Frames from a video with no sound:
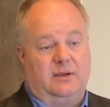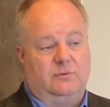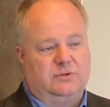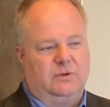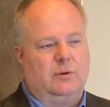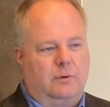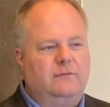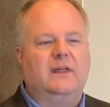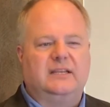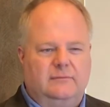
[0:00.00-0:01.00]
that was
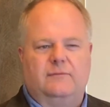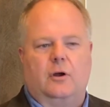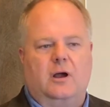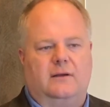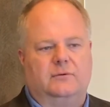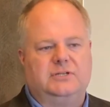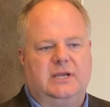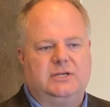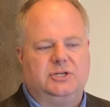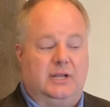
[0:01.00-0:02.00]
reflective of our
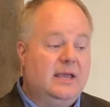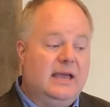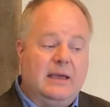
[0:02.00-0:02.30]
conversation.